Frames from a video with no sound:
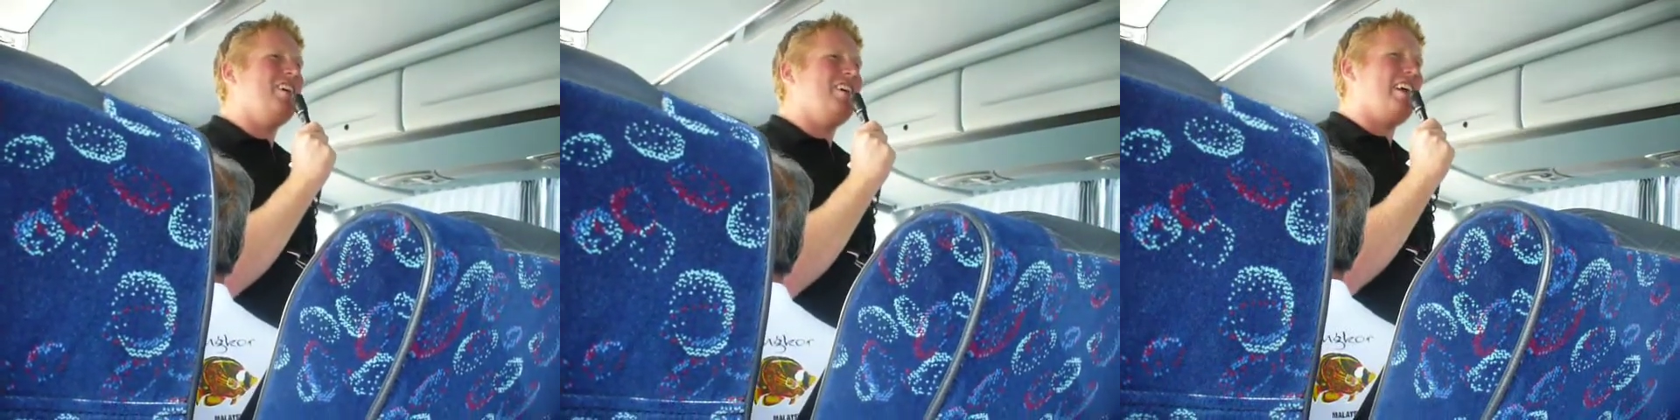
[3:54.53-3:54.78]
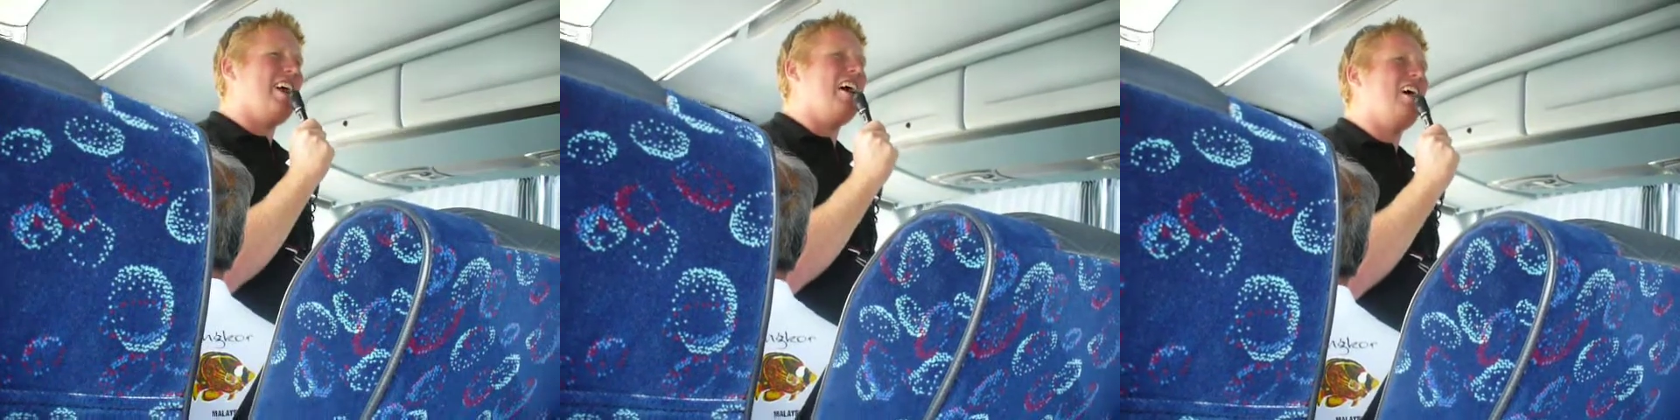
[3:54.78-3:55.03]

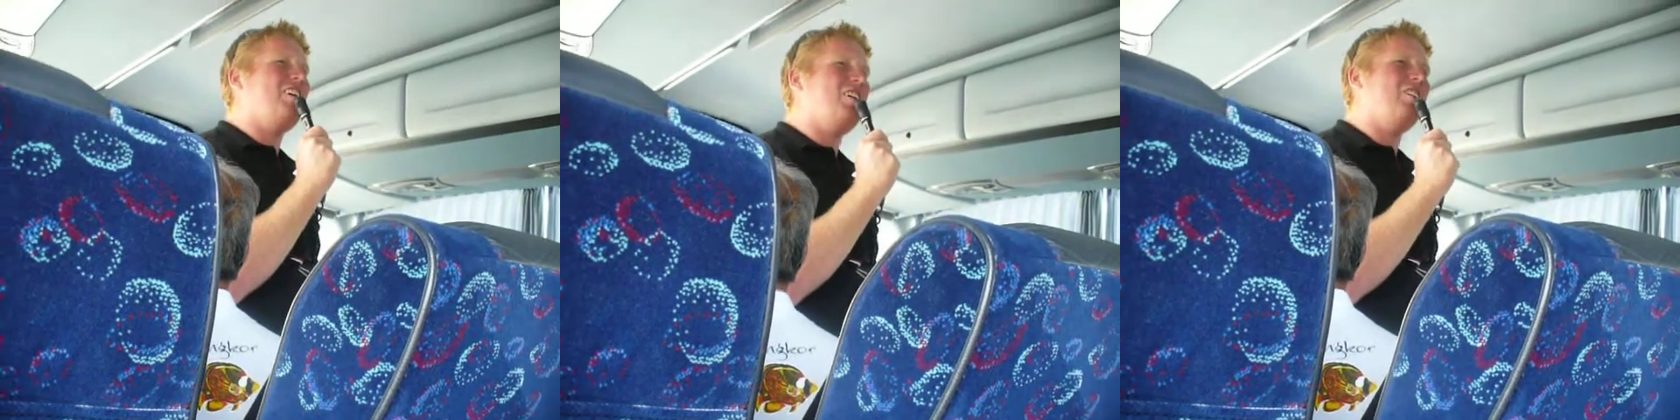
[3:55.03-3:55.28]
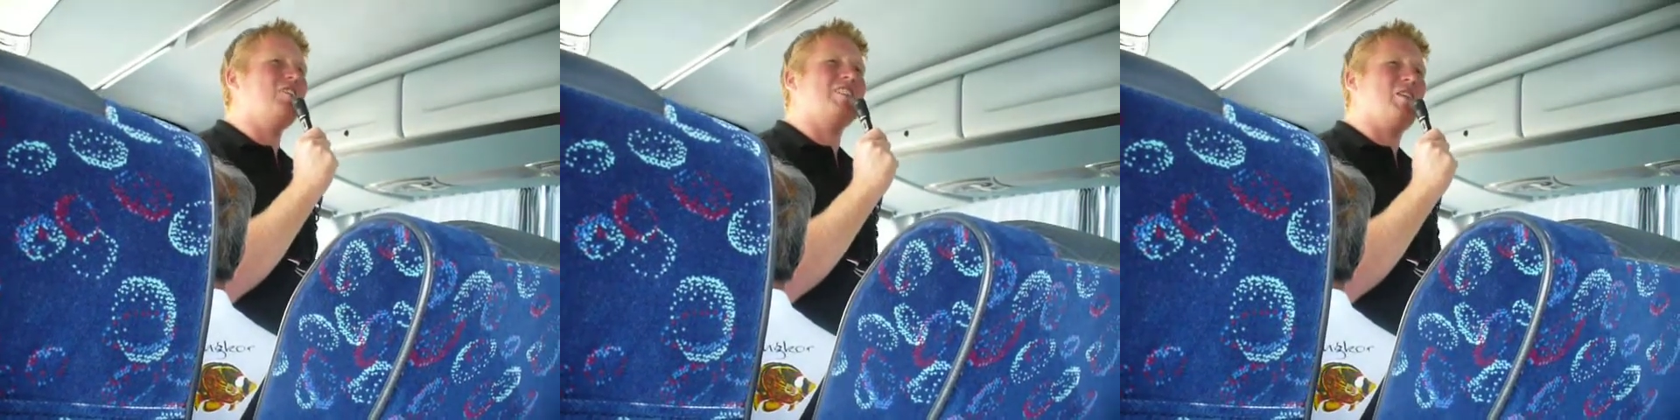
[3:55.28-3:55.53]
Yeah.
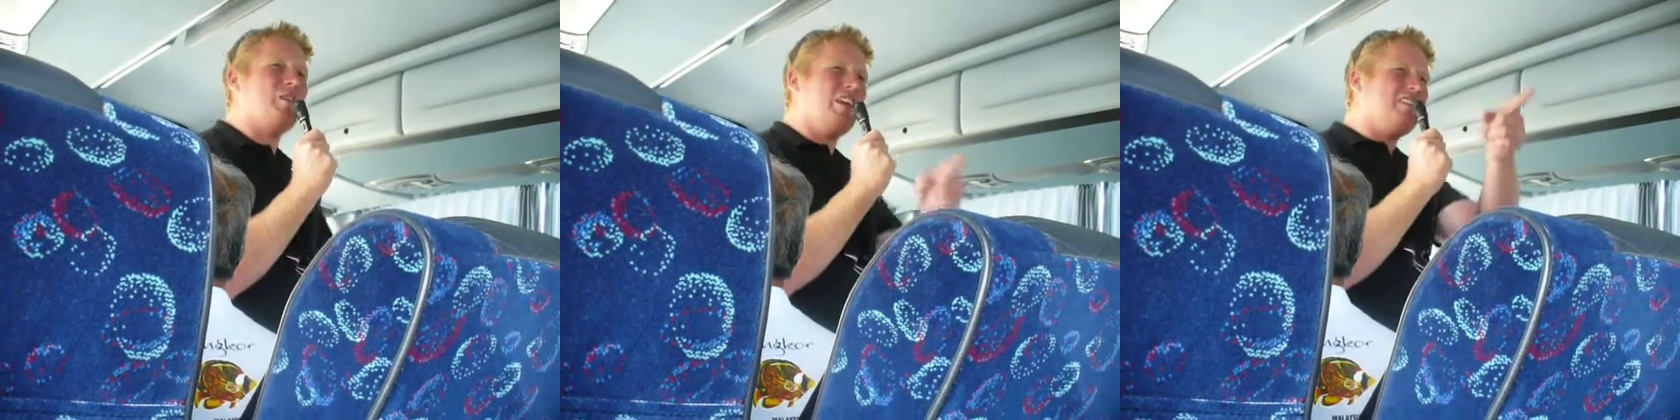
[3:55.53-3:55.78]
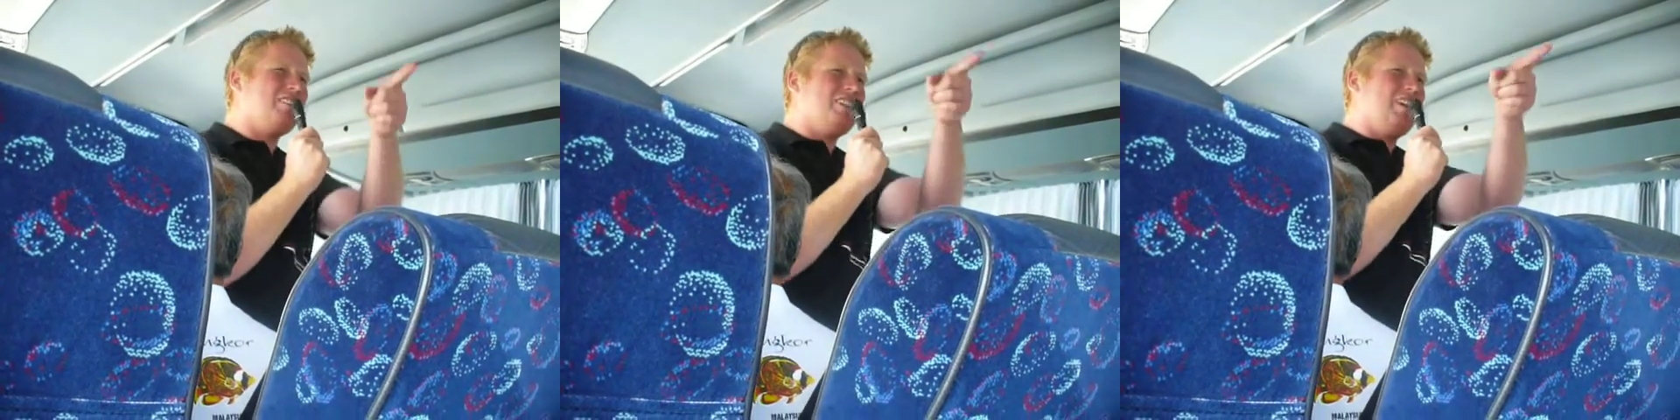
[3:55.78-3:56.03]
Oh, someone
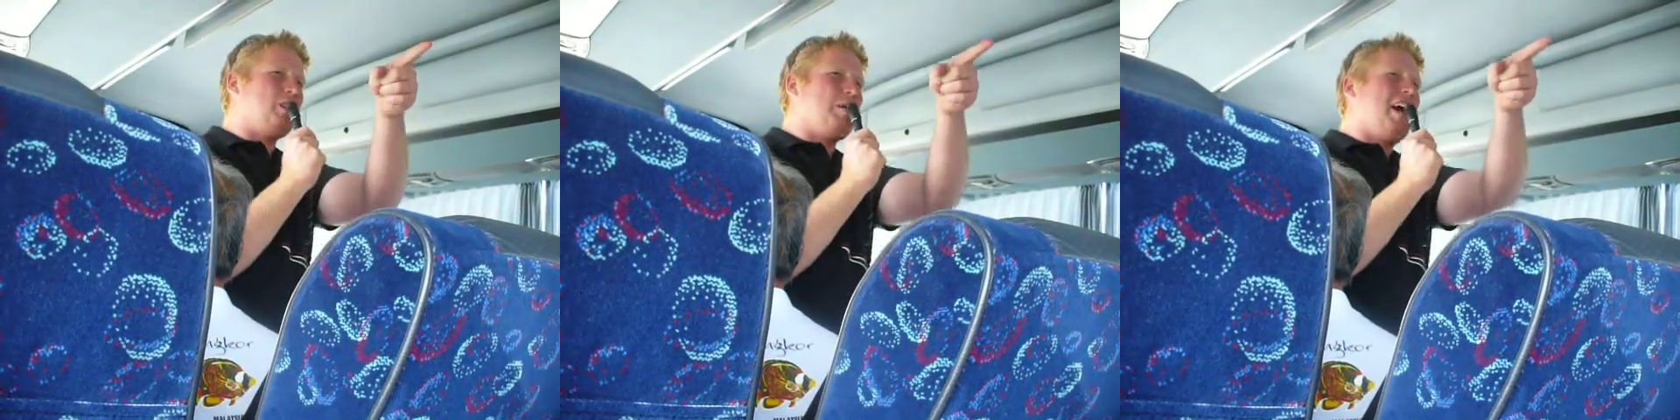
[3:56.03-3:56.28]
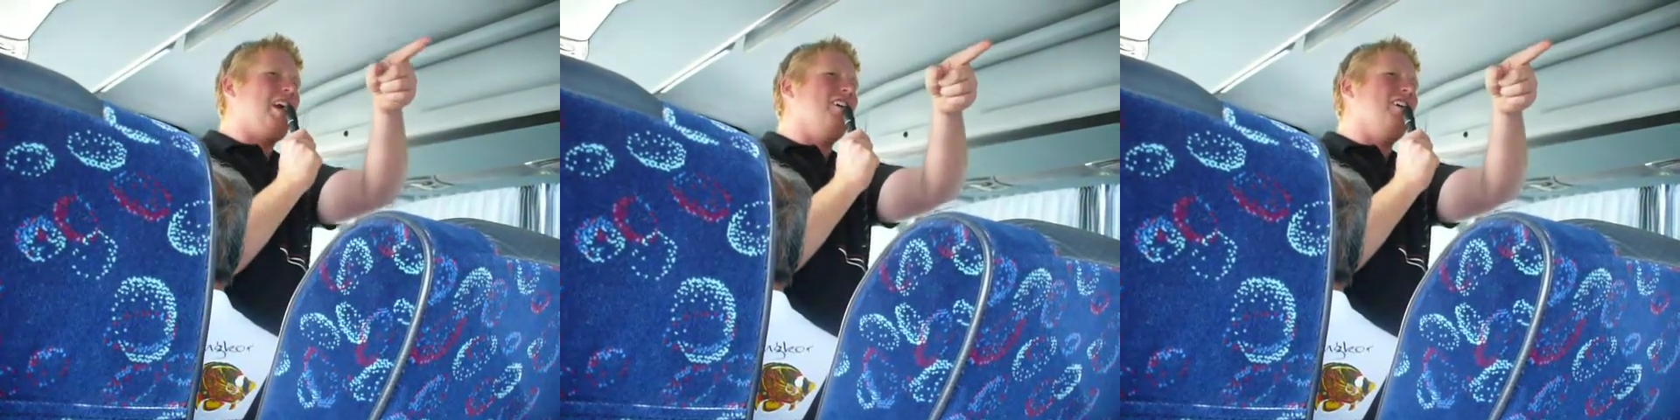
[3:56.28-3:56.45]
is at the back.